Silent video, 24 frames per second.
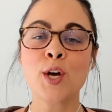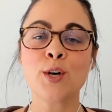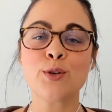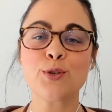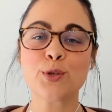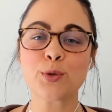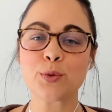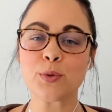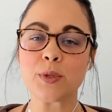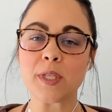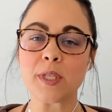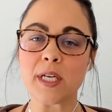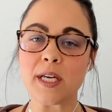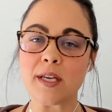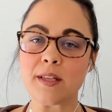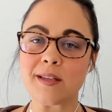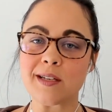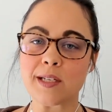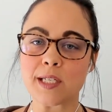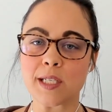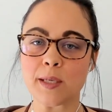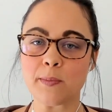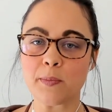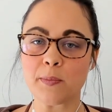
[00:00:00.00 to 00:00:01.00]
Truly,
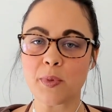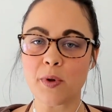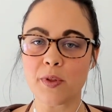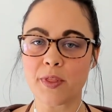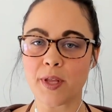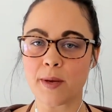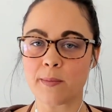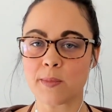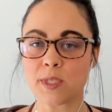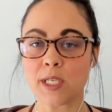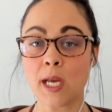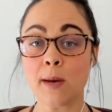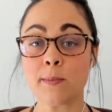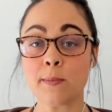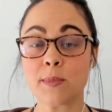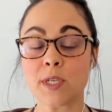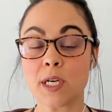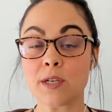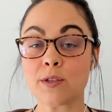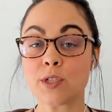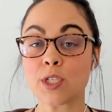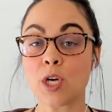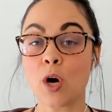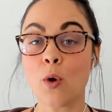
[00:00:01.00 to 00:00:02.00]
the simple thumbs up
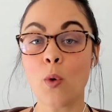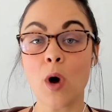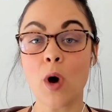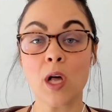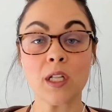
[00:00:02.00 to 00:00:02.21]
does go